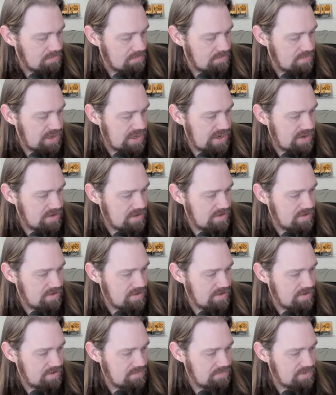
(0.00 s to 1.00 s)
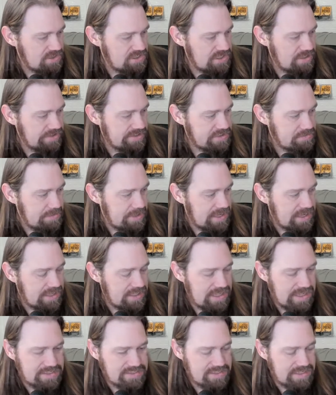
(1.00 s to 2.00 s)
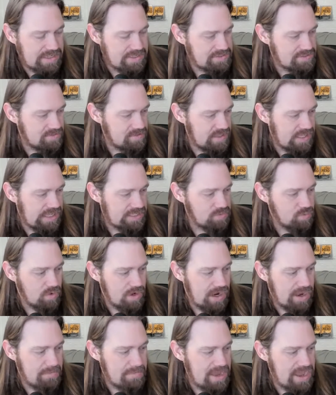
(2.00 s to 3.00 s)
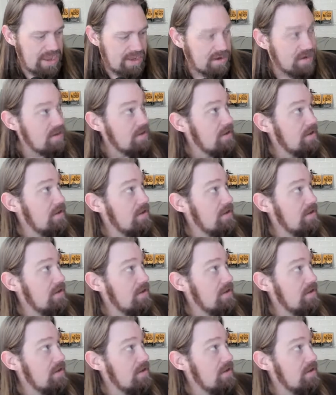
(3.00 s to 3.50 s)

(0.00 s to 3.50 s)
But generally speaking, that's where I'm at.